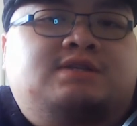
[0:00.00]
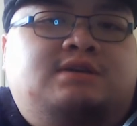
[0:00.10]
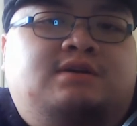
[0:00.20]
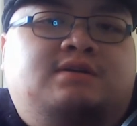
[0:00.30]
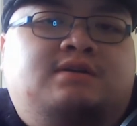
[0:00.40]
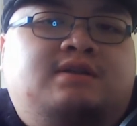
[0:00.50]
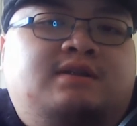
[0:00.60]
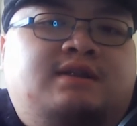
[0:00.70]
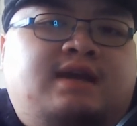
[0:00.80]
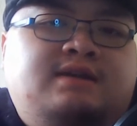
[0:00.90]
on
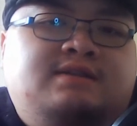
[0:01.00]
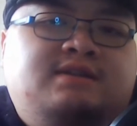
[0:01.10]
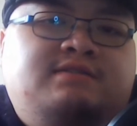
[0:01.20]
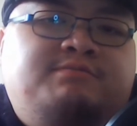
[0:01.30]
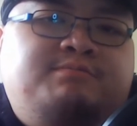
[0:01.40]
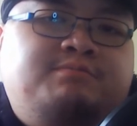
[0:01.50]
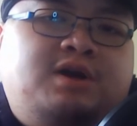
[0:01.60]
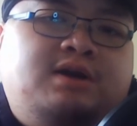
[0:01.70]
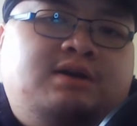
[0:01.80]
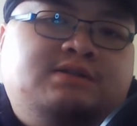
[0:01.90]
negative
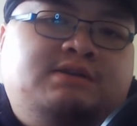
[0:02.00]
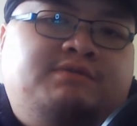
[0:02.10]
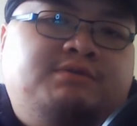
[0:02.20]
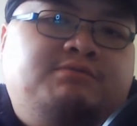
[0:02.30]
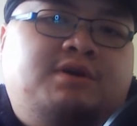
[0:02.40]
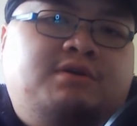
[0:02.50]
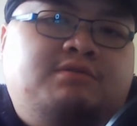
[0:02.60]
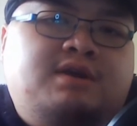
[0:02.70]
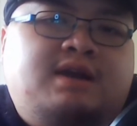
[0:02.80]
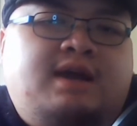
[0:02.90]
parts of the
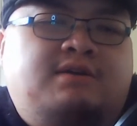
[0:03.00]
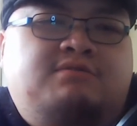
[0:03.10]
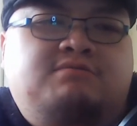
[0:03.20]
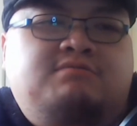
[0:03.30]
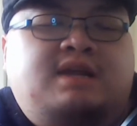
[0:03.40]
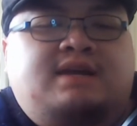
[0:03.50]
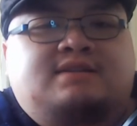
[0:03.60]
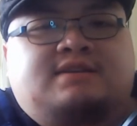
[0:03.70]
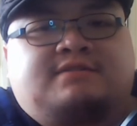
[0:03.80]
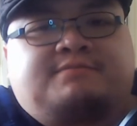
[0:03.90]
world and how
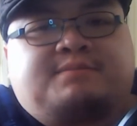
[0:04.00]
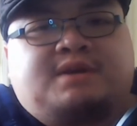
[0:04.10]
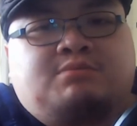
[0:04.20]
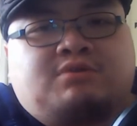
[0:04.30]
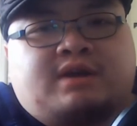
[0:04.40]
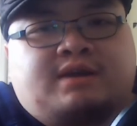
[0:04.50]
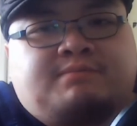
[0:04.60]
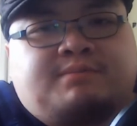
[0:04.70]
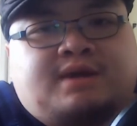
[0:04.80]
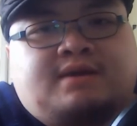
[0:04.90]
negative people can
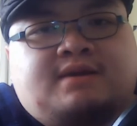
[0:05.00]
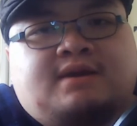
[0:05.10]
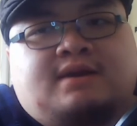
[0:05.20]
be,